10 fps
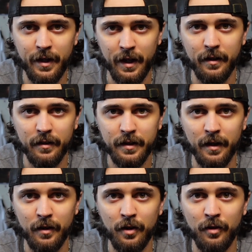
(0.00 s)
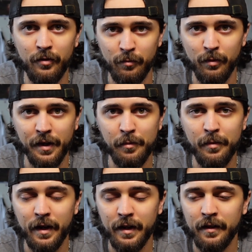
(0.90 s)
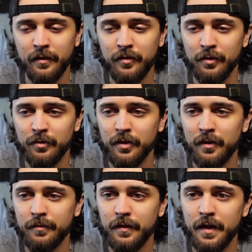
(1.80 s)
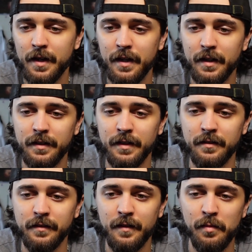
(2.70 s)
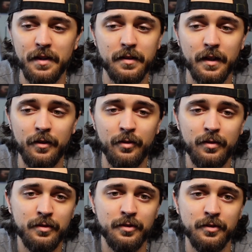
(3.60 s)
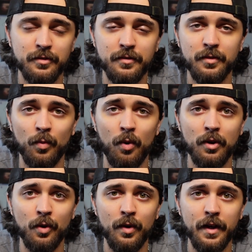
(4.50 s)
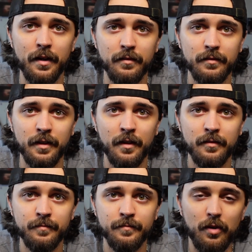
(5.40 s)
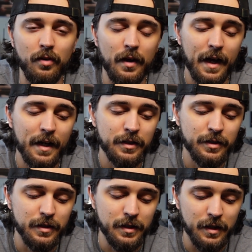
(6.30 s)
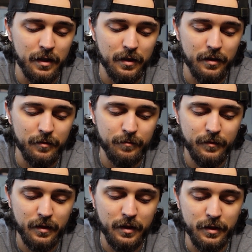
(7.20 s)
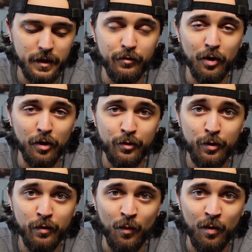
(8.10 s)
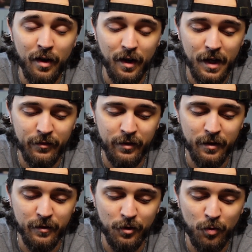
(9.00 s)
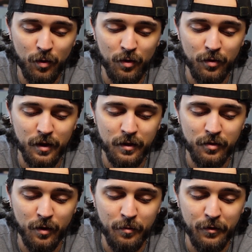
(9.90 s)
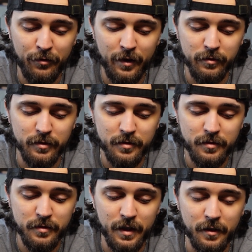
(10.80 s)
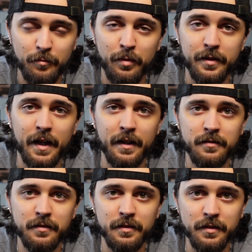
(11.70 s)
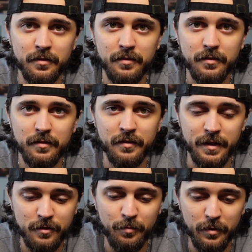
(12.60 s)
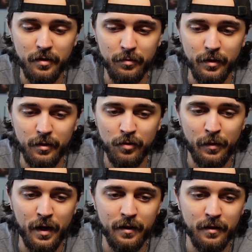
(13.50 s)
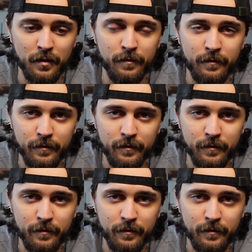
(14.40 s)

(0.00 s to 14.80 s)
can't kind of hone and bring it back into yourself, then the best thing to do is just to walk away, you know? So I actually uh, can give you all two for one. I have another quote, that's one of my favorites, that pertains to this this specific spot of,